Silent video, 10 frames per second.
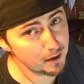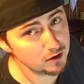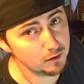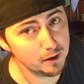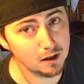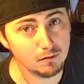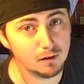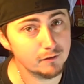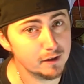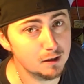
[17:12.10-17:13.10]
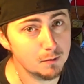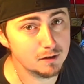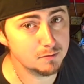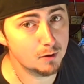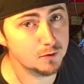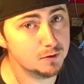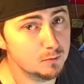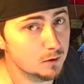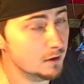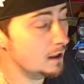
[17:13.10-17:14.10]
to make sure we cover everything about this poster
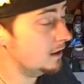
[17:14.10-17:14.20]
board.